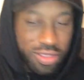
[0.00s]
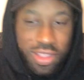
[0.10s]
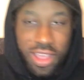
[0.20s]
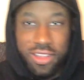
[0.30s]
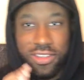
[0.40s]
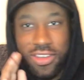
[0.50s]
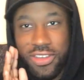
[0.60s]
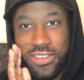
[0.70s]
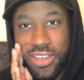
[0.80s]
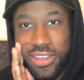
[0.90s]
Like,
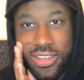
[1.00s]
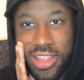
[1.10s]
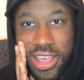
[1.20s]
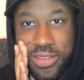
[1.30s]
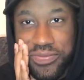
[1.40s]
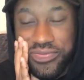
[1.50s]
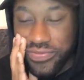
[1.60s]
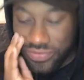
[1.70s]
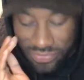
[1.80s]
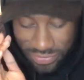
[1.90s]
no joke. Like,
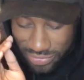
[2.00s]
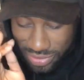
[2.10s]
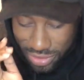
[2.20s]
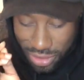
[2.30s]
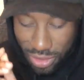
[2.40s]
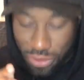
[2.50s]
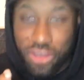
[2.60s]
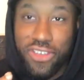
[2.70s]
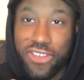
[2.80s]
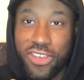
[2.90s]
I've
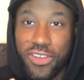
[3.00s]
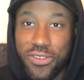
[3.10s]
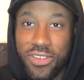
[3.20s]
watched this show